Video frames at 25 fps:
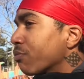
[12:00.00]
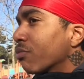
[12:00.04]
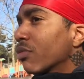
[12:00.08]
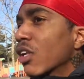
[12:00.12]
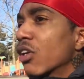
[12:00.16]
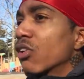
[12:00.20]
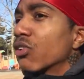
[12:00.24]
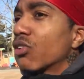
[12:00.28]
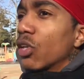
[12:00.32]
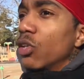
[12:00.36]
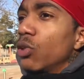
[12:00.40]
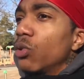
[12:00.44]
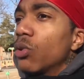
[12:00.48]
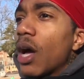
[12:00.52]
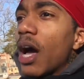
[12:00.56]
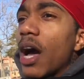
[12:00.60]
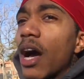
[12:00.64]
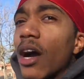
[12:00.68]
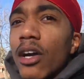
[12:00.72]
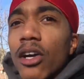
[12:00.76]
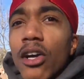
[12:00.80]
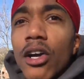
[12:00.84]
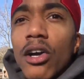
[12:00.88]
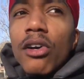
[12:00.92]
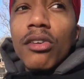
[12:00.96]
So you know how
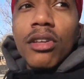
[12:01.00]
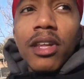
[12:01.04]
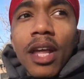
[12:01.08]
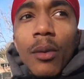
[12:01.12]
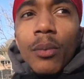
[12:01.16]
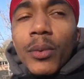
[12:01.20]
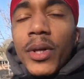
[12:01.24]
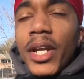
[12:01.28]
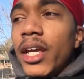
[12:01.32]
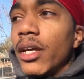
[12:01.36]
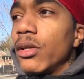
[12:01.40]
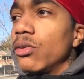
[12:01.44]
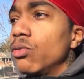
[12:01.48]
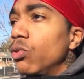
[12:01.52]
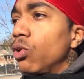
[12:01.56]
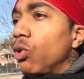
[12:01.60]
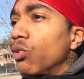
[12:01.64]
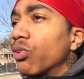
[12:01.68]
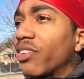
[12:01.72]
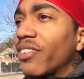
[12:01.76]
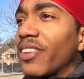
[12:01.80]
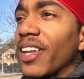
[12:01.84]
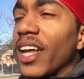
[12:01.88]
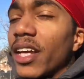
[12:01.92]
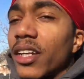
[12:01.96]
girls, like when they, you know,
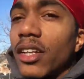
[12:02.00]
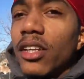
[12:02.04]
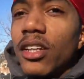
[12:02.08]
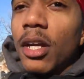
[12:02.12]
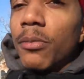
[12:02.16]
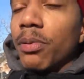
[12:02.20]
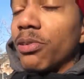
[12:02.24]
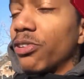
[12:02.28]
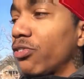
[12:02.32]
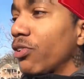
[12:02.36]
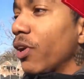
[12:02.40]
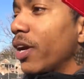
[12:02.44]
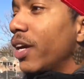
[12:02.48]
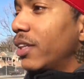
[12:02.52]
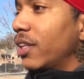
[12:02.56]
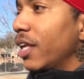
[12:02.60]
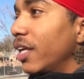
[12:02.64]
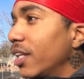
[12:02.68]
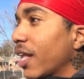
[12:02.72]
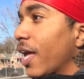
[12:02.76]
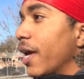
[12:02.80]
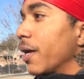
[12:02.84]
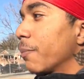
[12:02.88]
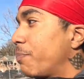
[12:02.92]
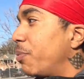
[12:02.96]
standing up straight, they
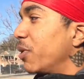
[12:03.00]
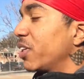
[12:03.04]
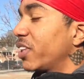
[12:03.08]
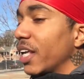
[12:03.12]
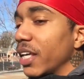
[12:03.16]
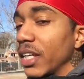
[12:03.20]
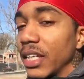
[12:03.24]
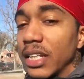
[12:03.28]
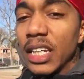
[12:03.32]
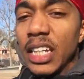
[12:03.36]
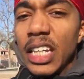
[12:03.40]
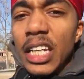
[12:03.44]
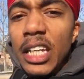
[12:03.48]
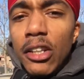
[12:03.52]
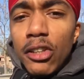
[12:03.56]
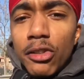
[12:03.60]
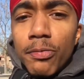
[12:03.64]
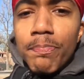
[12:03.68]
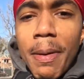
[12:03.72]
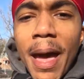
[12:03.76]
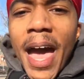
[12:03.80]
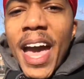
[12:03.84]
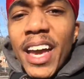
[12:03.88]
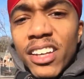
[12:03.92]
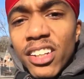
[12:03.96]
like put their knees
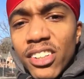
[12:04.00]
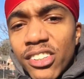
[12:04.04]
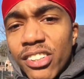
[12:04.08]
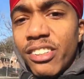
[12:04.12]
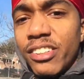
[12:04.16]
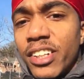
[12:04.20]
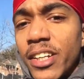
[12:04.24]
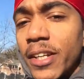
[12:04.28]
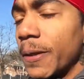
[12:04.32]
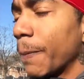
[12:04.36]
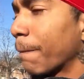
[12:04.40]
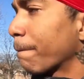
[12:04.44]
back and shit.